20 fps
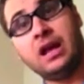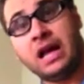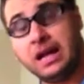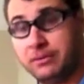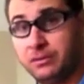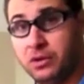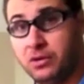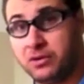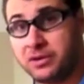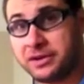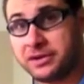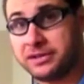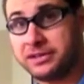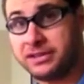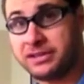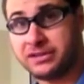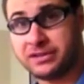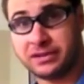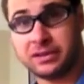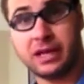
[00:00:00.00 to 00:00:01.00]
I'm no
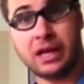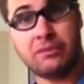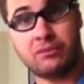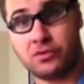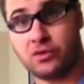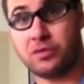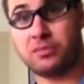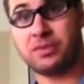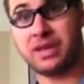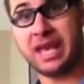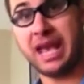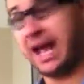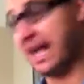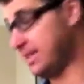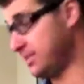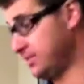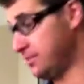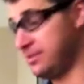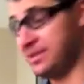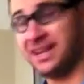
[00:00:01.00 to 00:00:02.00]
artist, I'm more a
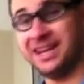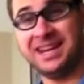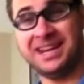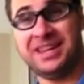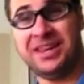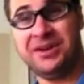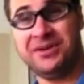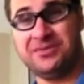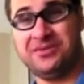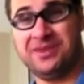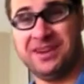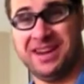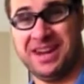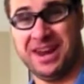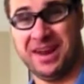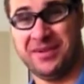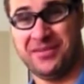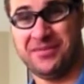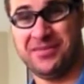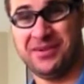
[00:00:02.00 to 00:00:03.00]
Picasso when I do
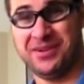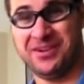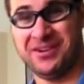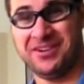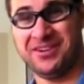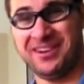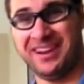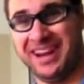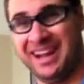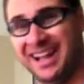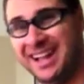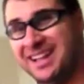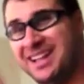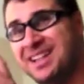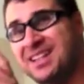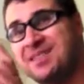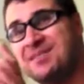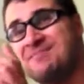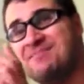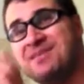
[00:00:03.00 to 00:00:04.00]
whatever,
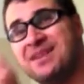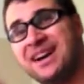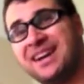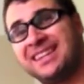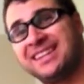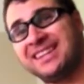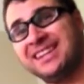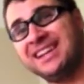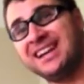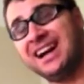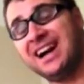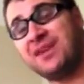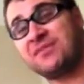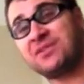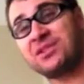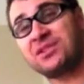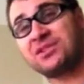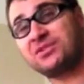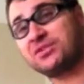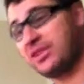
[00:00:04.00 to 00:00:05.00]
but I'm
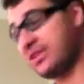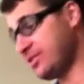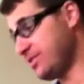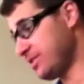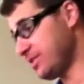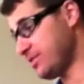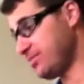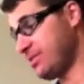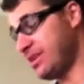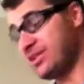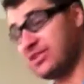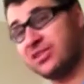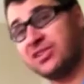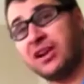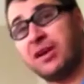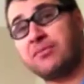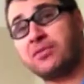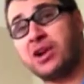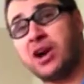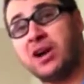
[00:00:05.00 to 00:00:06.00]
going to try to explain
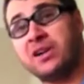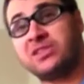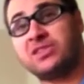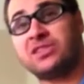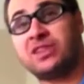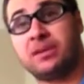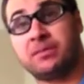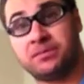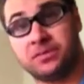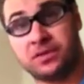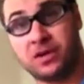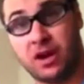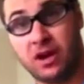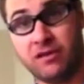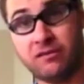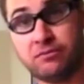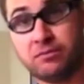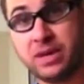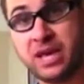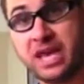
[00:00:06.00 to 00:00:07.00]
some concepts
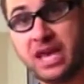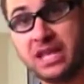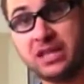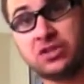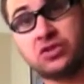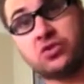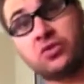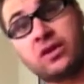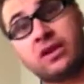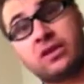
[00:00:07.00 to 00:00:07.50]
of pain,